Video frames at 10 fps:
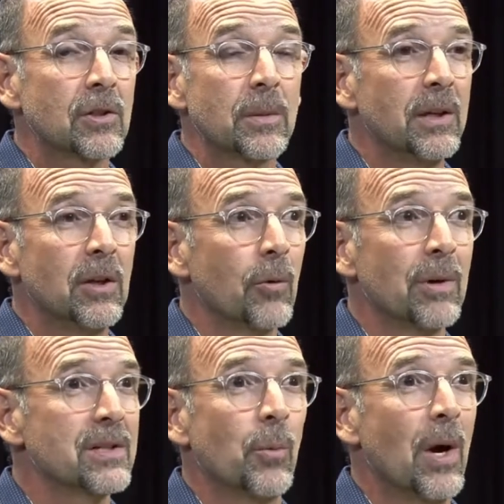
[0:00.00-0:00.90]
there should be
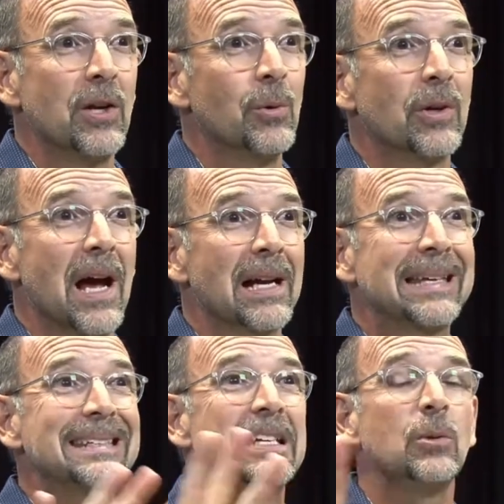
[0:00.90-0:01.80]
no reason why you are
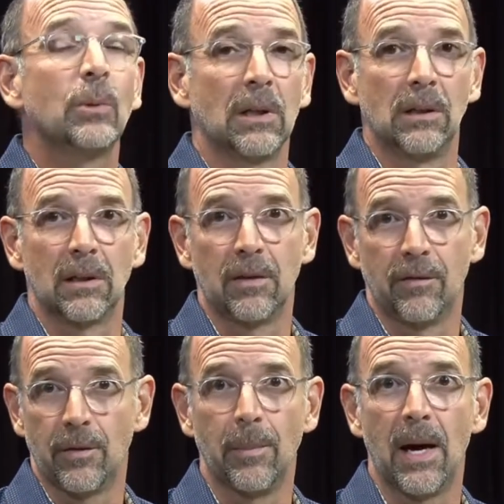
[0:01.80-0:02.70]
not continually
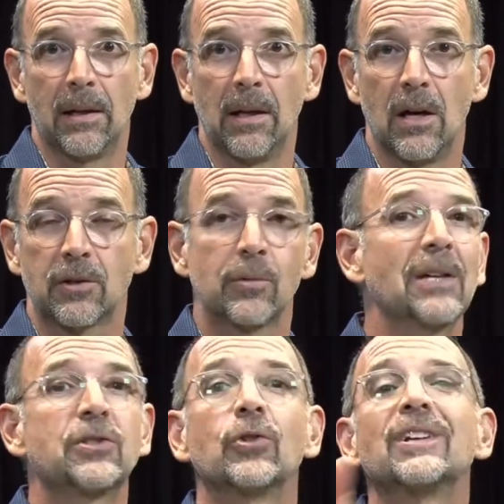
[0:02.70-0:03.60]
looking for monologues
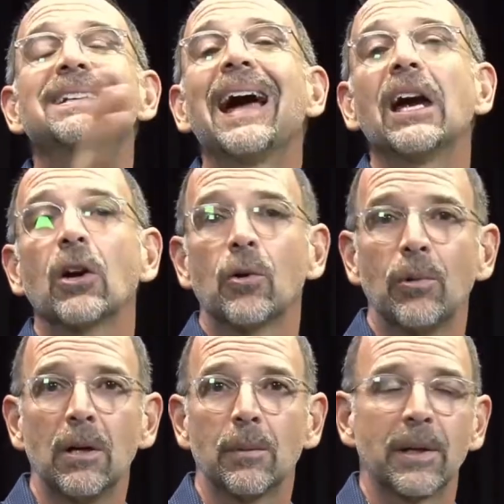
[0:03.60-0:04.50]
throughout your entire
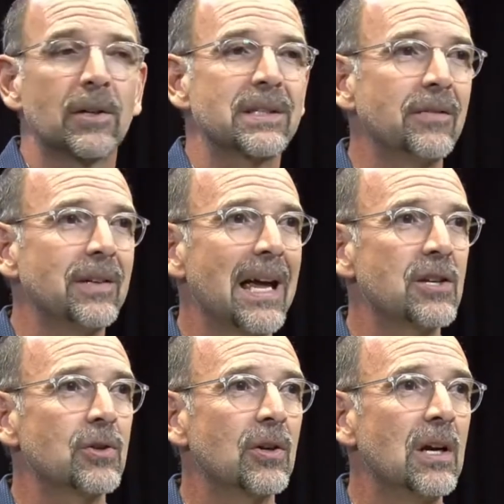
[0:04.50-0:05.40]
career because even
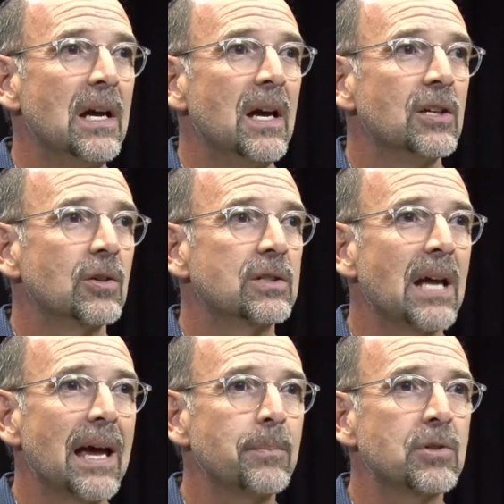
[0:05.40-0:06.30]
as your
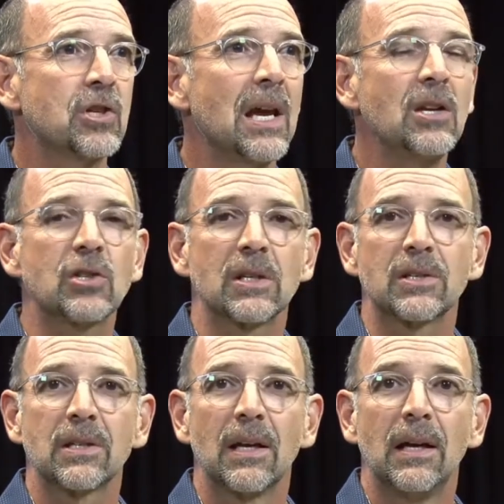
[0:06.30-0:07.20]
your type
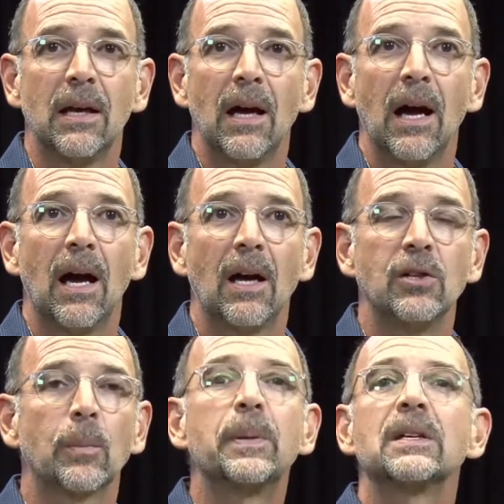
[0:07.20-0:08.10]
changes,
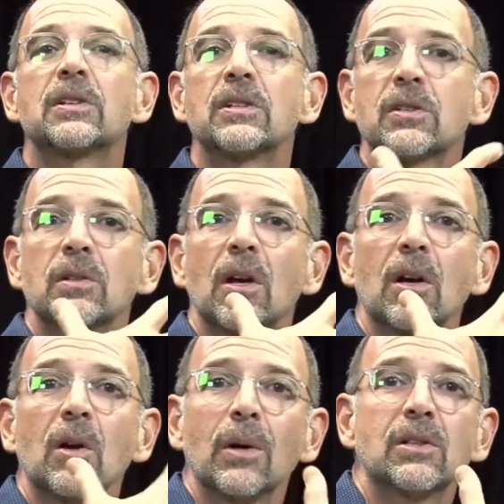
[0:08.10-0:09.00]
uh, your pieces
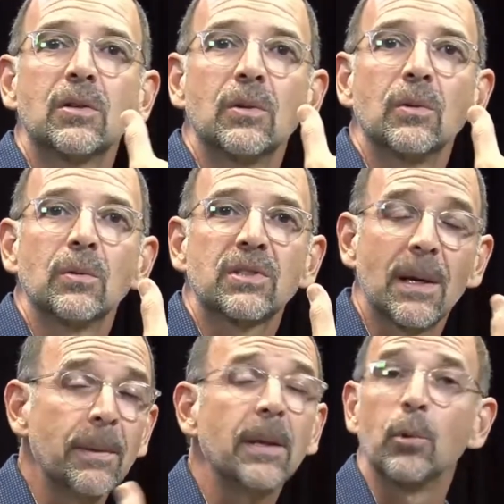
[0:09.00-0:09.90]
are going to
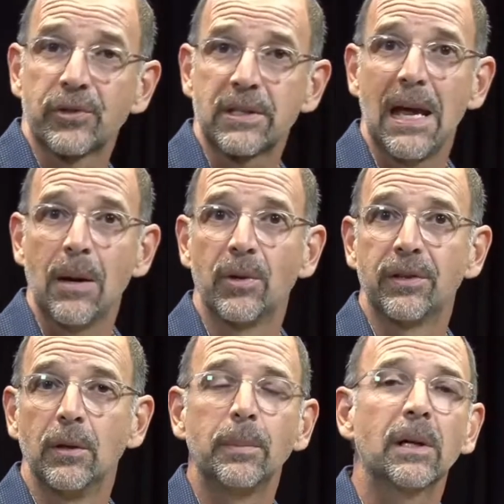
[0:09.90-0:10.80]
some of them will stay
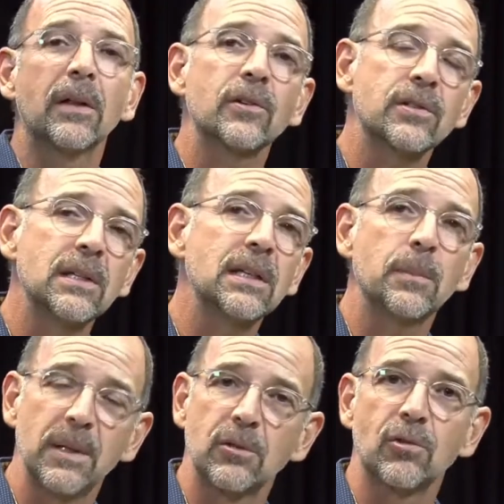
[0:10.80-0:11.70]
with you, but others
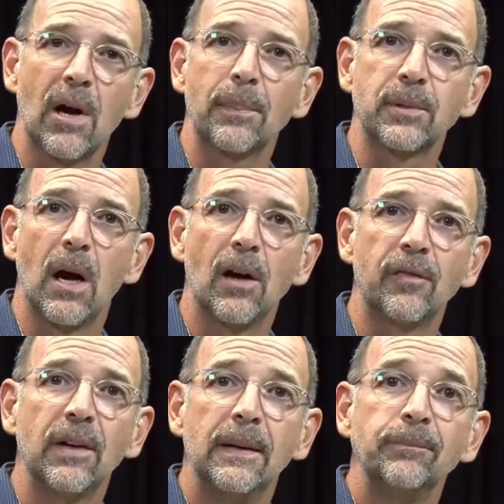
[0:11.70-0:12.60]
need to be dropped
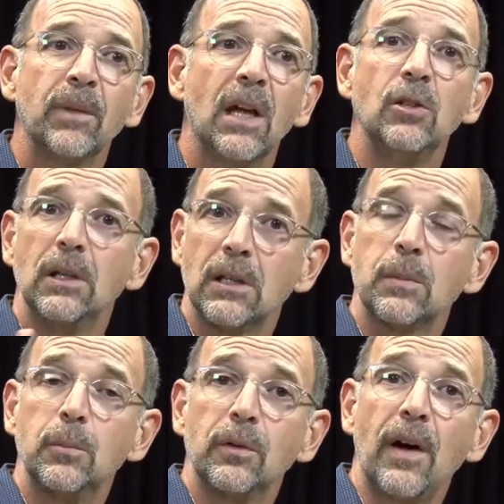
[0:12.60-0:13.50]
off and you
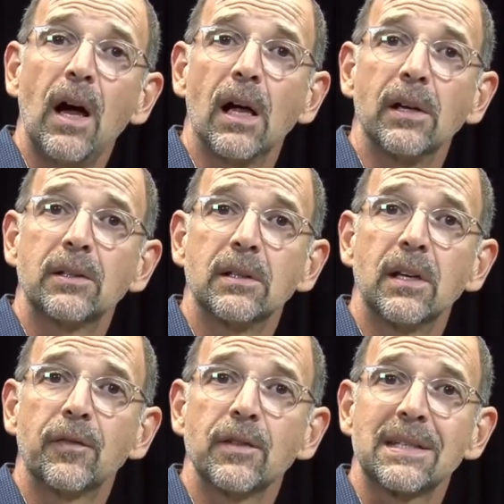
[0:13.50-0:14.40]
need to move on
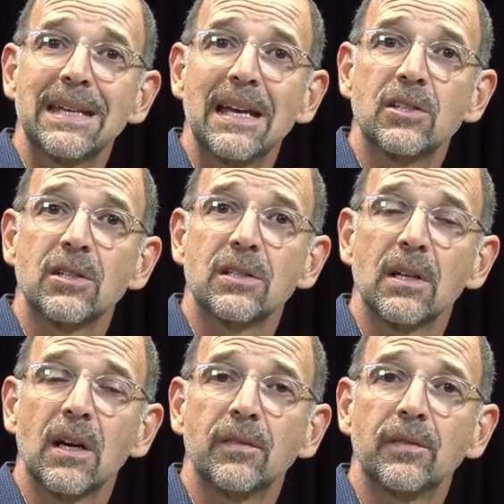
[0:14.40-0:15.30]
to different
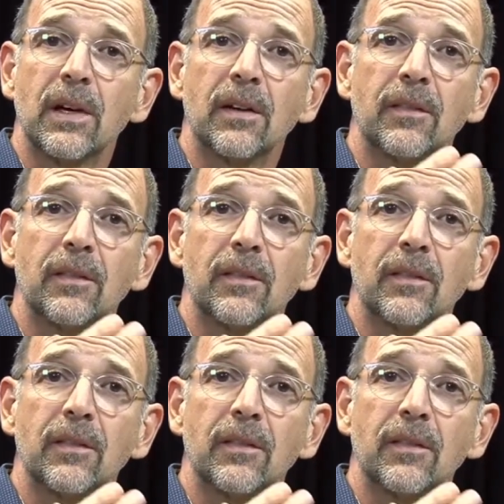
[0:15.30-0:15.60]
stages of,